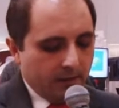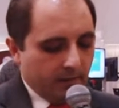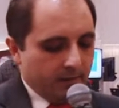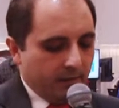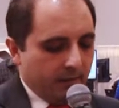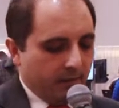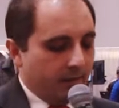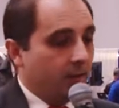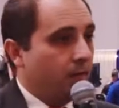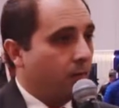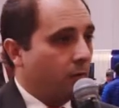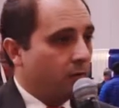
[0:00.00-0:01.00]
that they need
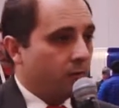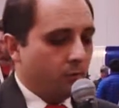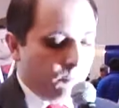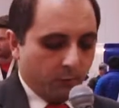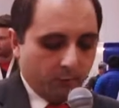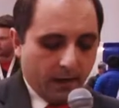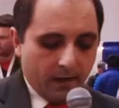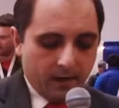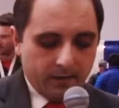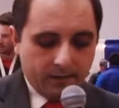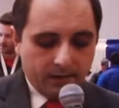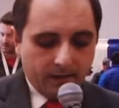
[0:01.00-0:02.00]
in order to
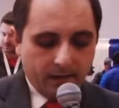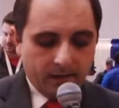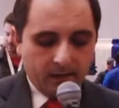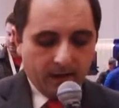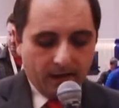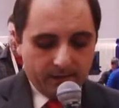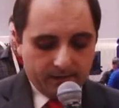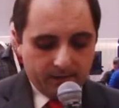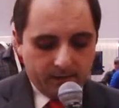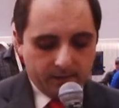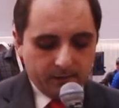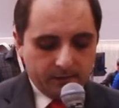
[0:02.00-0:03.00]
provide their end
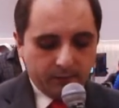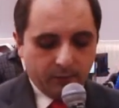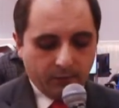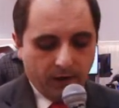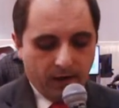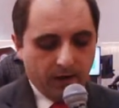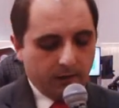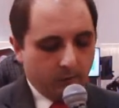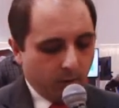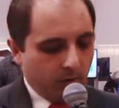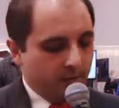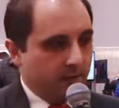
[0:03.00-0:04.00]
users with high
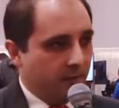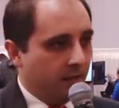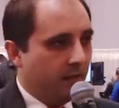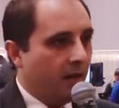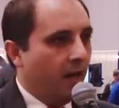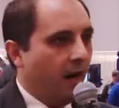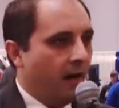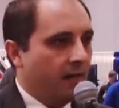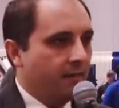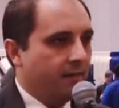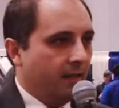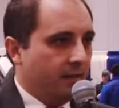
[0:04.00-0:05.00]
quality,
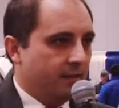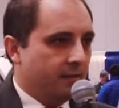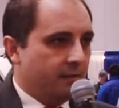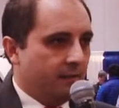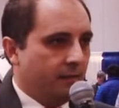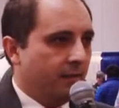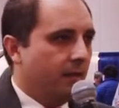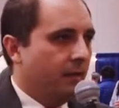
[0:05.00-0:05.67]
high density